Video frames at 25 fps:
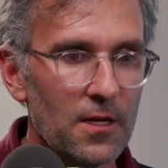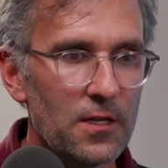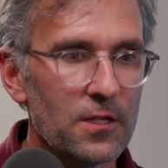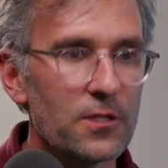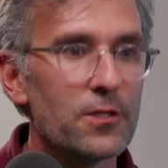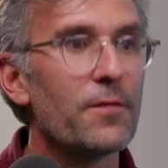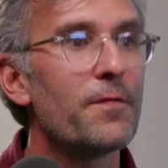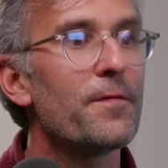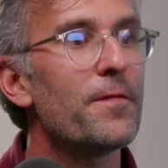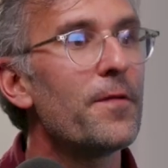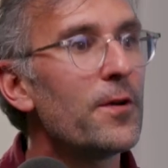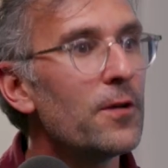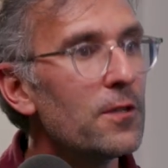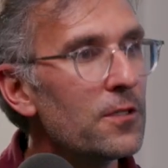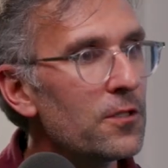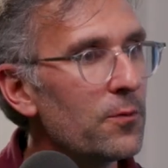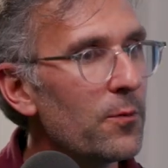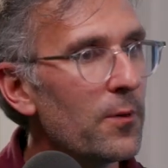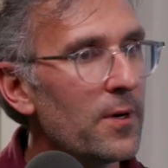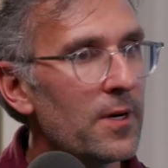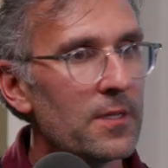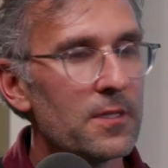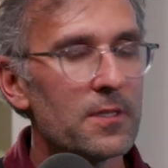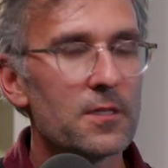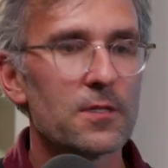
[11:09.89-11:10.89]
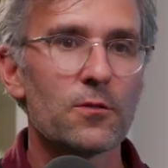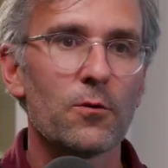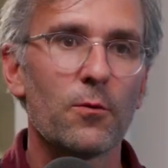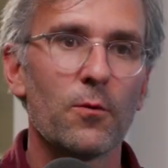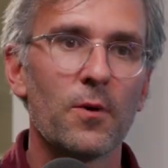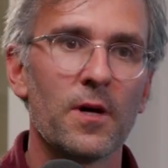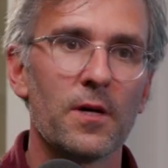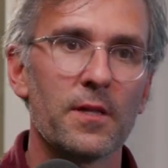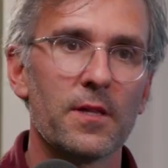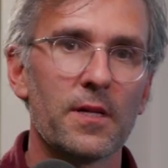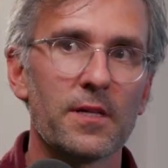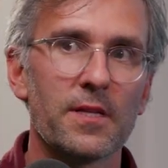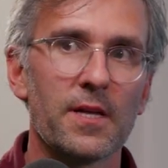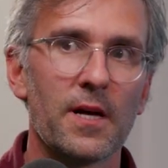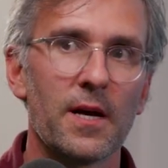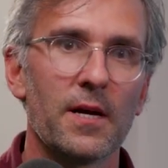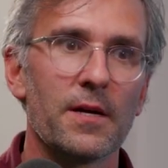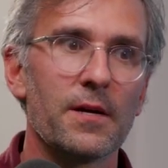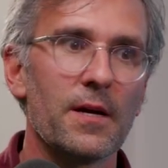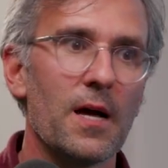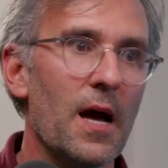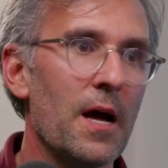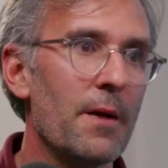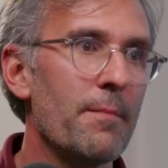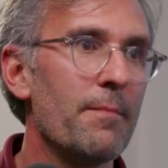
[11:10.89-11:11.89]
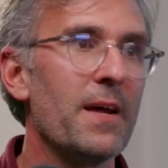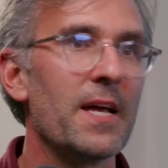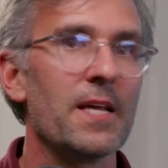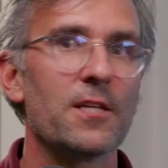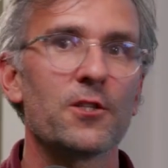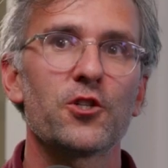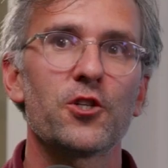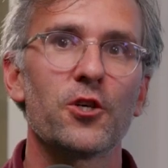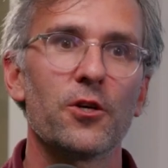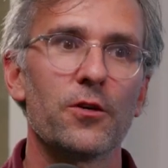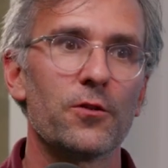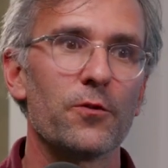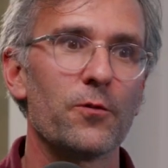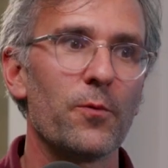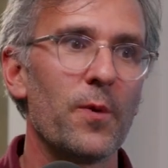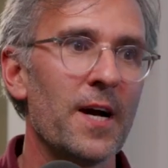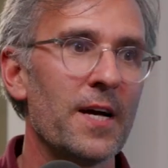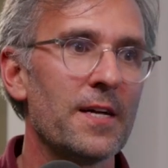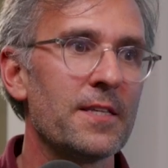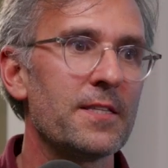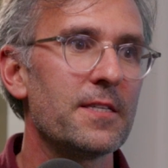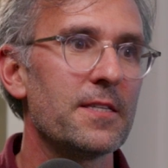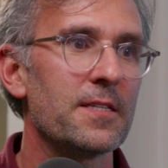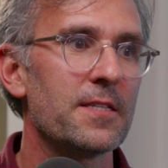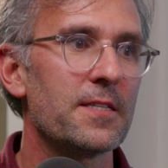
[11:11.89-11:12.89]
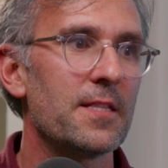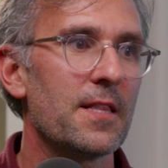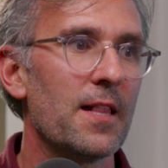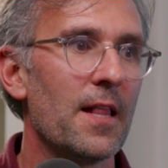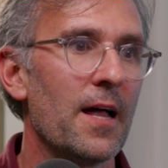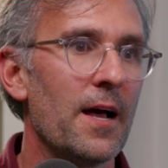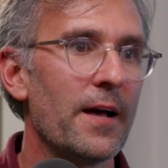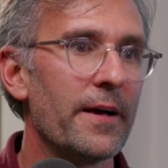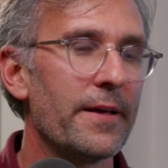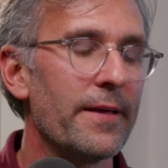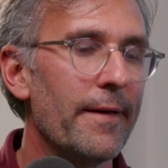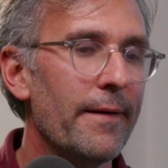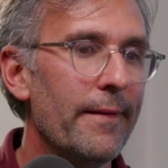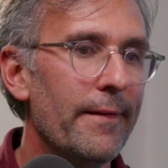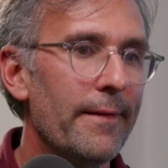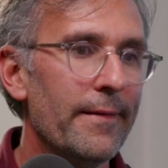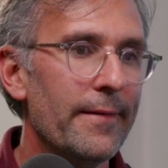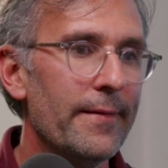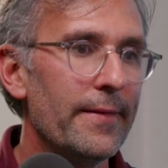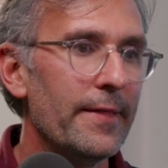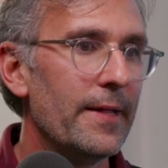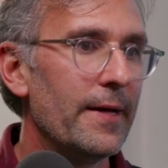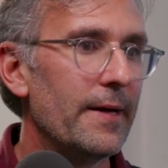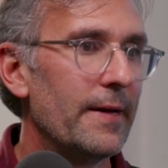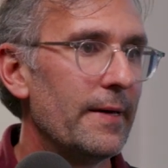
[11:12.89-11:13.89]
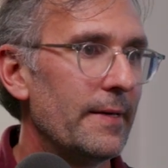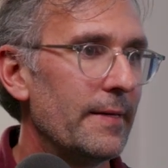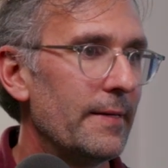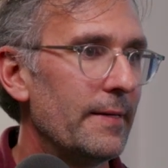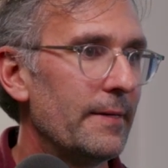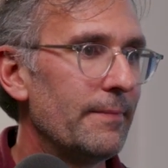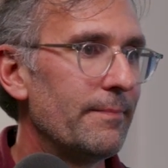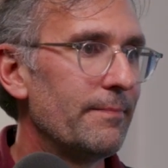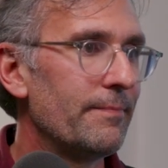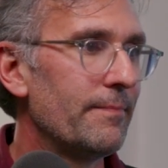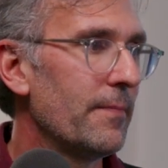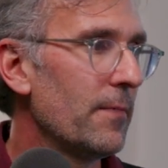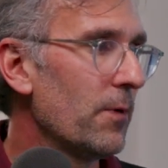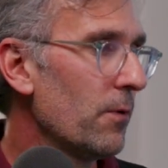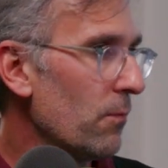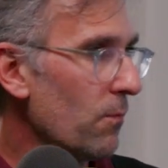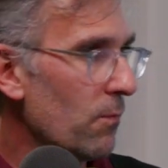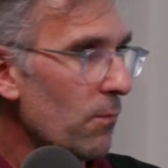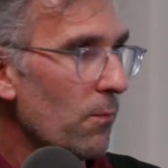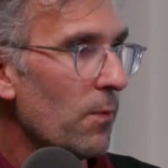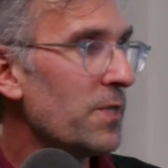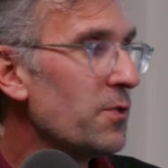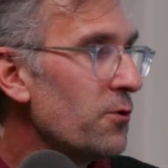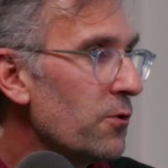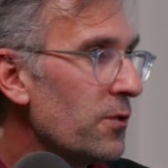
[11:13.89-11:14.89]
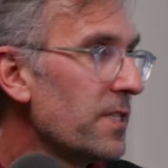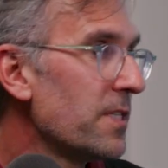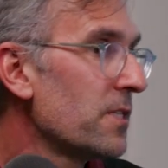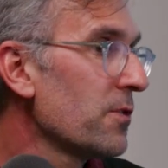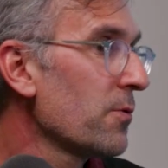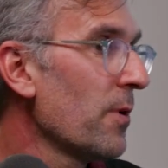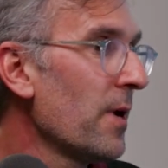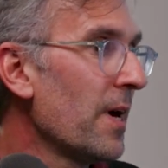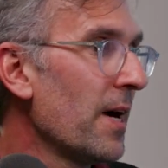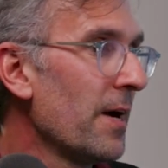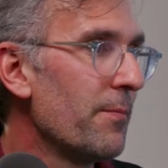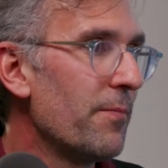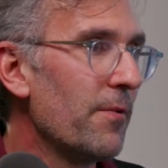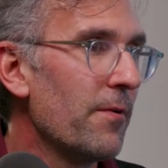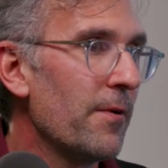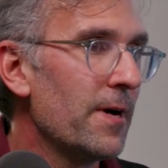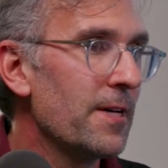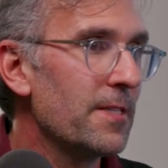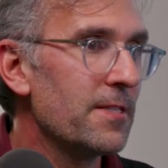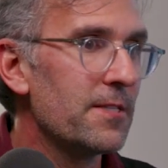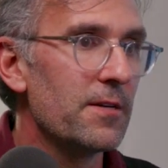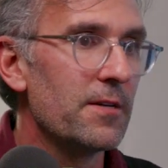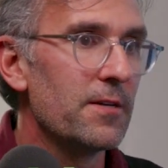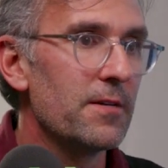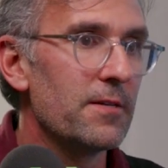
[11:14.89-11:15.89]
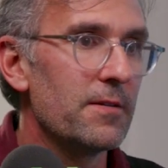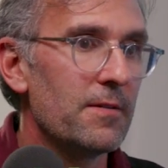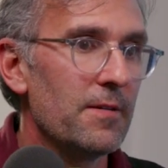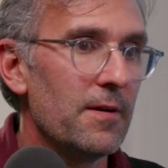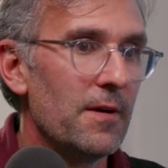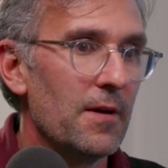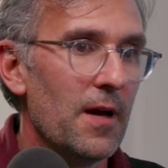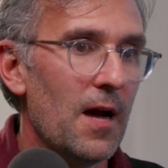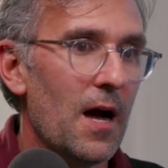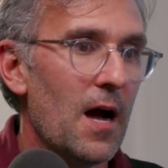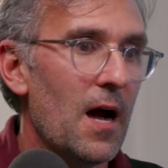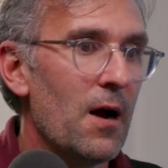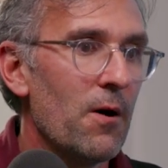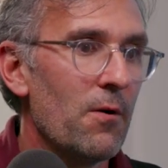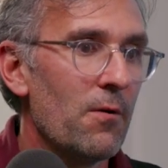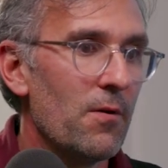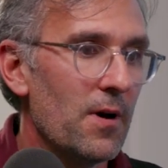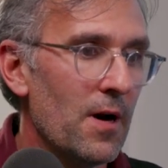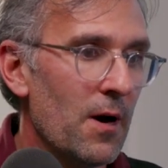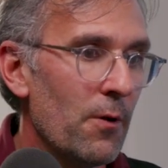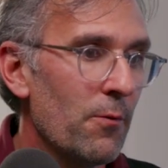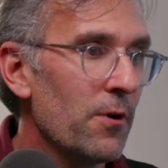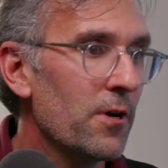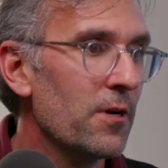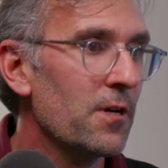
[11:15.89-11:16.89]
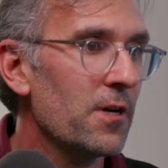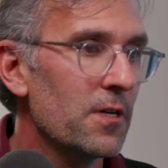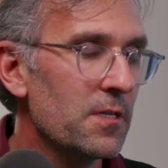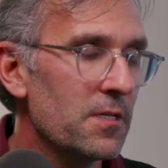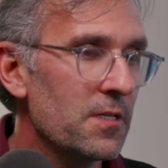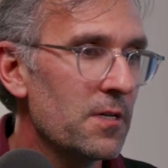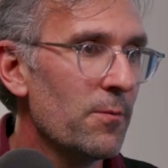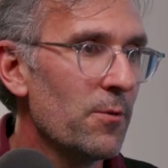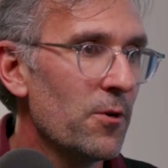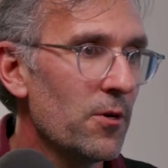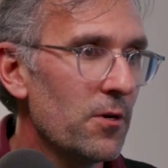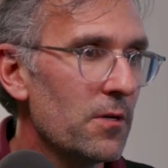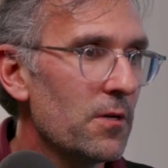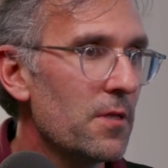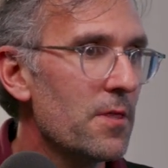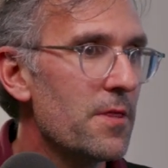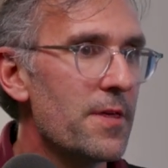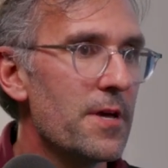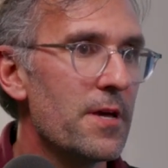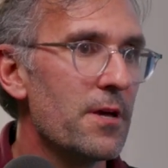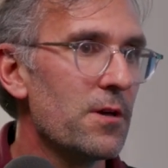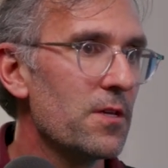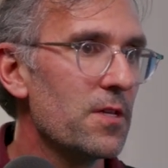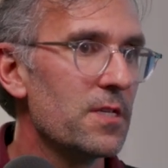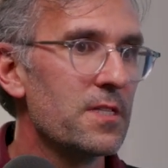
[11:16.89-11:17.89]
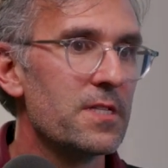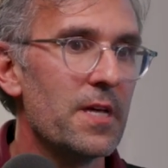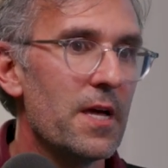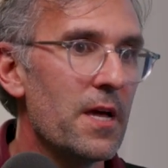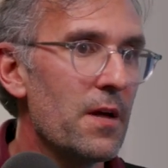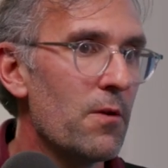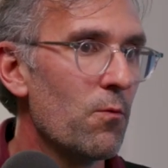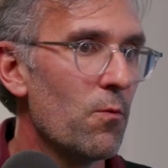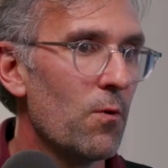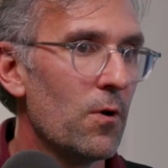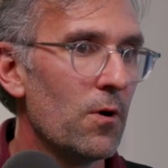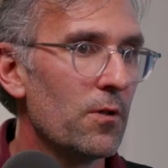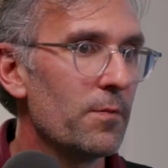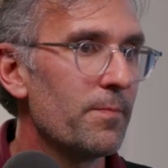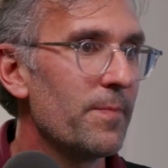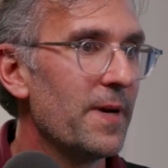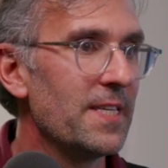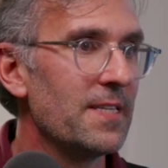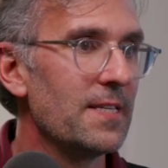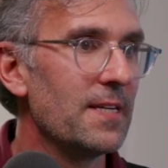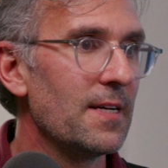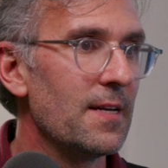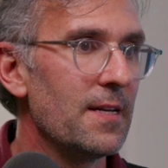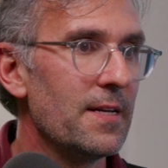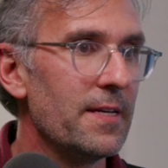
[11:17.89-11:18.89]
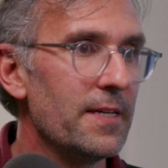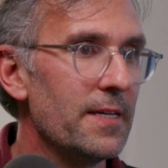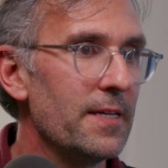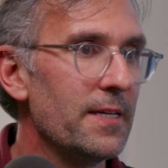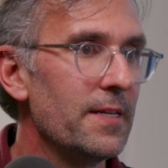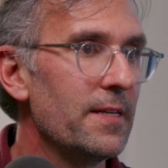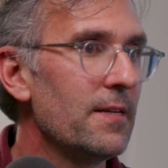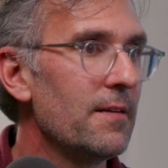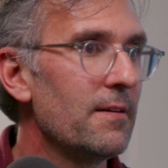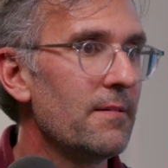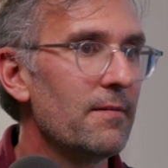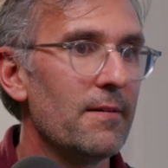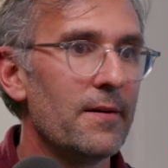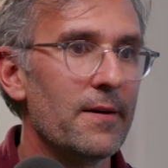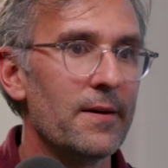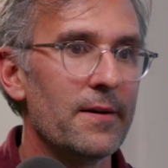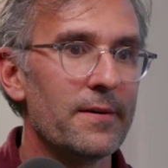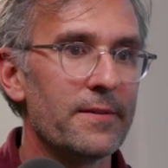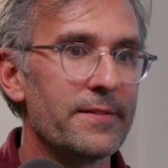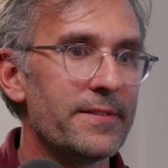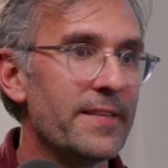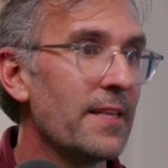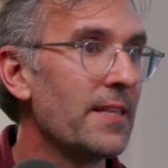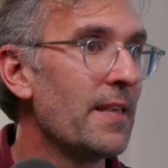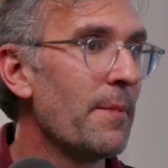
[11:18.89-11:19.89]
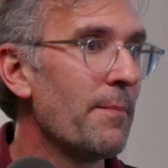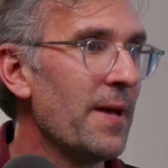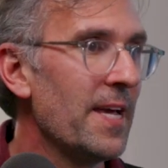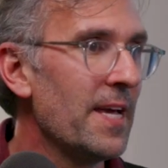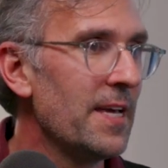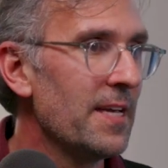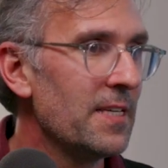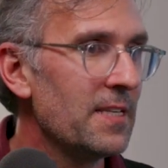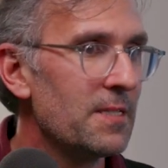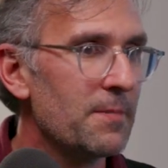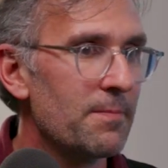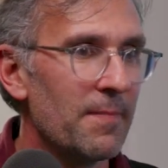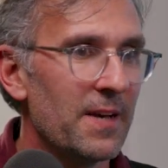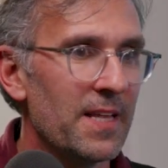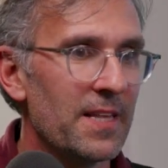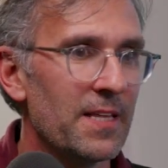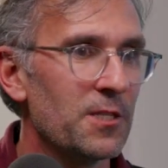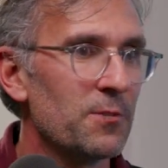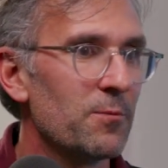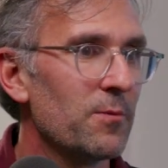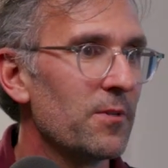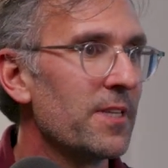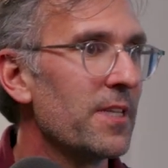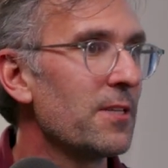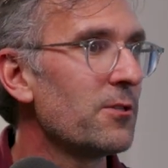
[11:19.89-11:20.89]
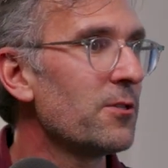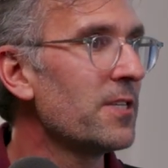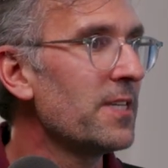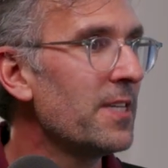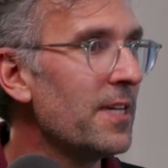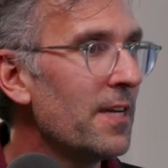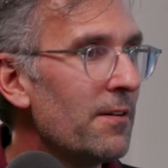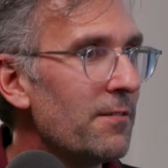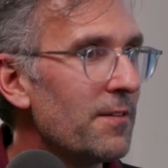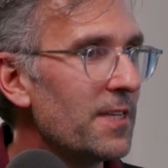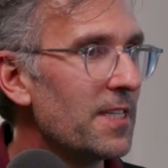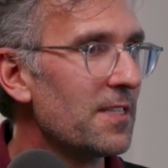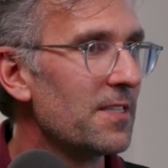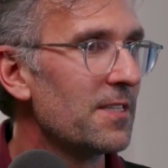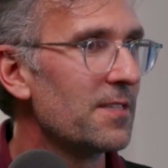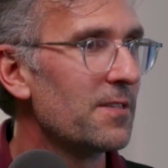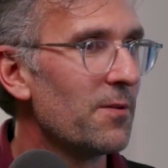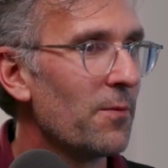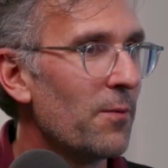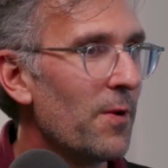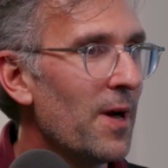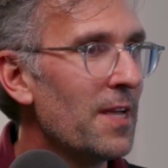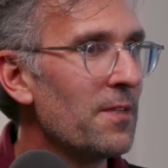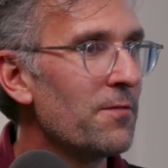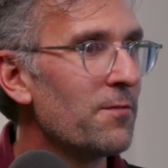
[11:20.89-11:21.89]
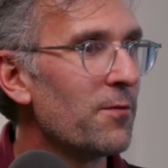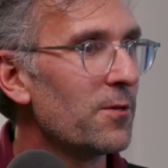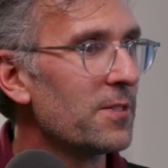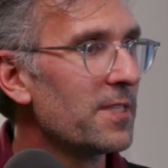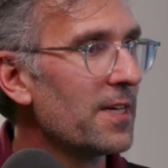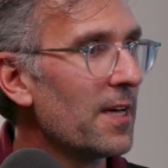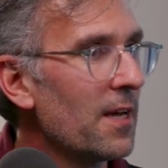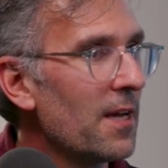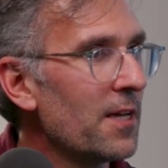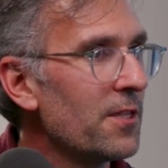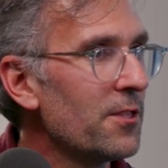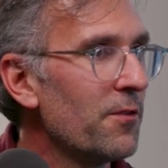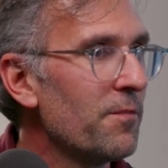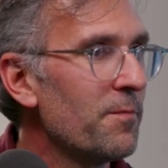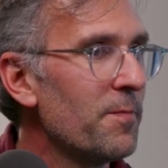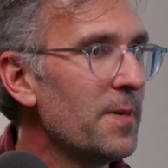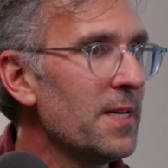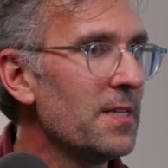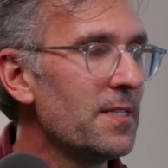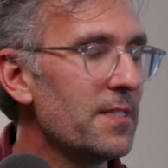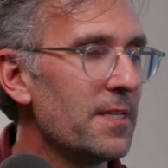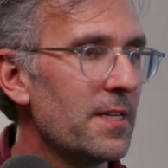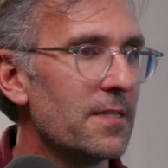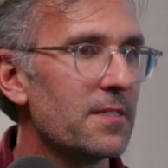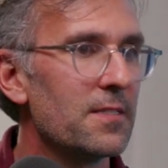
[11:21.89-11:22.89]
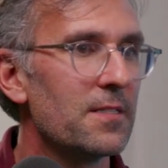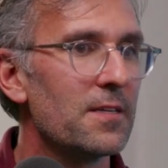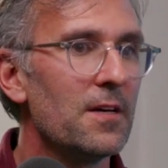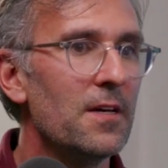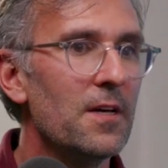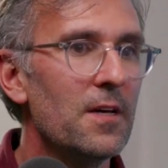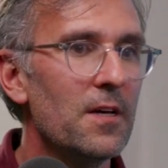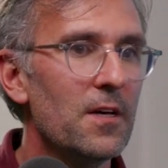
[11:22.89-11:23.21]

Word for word: The first one is the one that I, I mentioned, right? It's like uh, what you described, right? Uh, our, our customer, they, they want basically uh, database management as a service, sure. right? For their line of business.